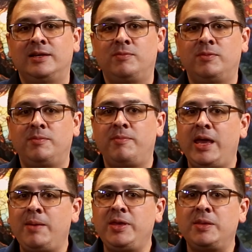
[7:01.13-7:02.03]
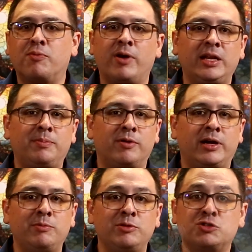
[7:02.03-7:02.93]
Well, maybe the bridal
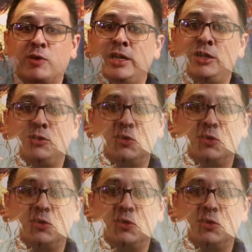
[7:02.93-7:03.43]
party was trying to do